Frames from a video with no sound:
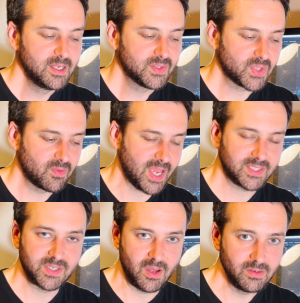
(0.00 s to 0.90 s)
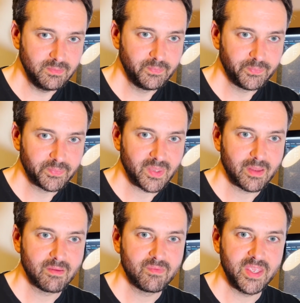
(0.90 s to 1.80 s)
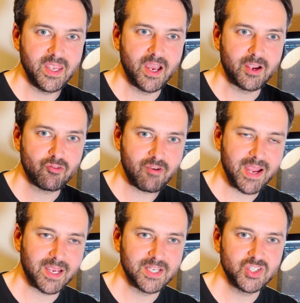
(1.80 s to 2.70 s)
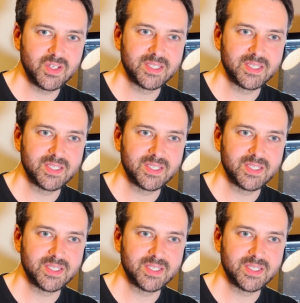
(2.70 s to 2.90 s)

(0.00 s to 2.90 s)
So that's done. The crank, as you